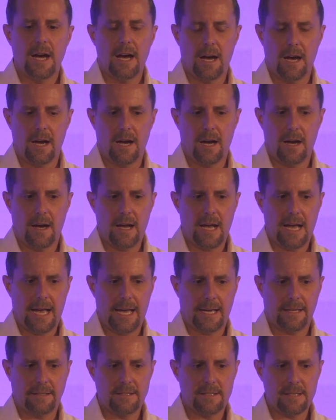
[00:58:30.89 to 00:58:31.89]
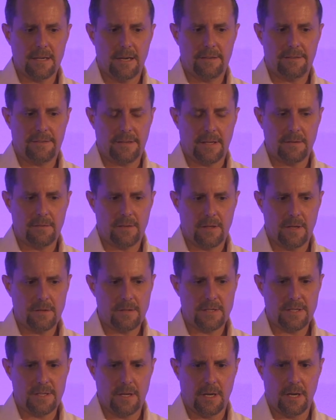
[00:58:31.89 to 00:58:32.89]
and I think
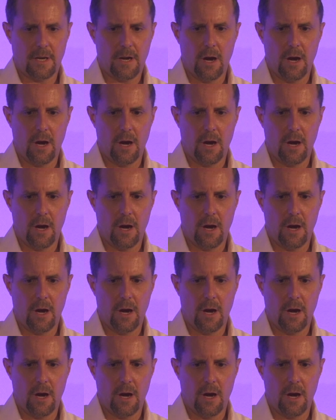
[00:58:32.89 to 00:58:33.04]
that